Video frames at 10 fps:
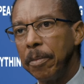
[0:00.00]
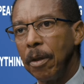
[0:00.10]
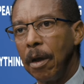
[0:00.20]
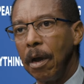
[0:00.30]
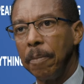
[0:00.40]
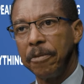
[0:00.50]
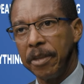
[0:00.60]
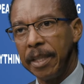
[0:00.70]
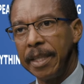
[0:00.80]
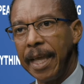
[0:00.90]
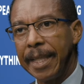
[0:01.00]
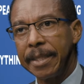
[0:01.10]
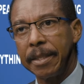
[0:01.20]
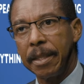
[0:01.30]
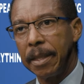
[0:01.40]
are upset that
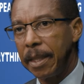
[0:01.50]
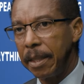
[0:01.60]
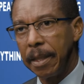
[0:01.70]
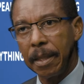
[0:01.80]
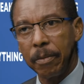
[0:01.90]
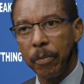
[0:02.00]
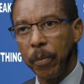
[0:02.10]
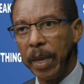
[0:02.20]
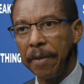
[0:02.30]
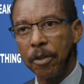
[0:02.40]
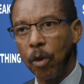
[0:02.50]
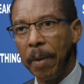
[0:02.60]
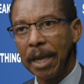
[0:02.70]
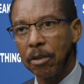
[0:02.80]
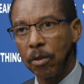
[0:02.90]
we have to go
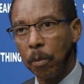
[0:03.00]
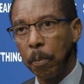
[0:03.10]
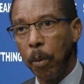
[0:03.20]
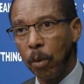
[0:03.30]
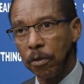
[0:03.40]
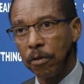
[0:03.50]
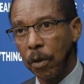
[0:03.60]
back to the polls so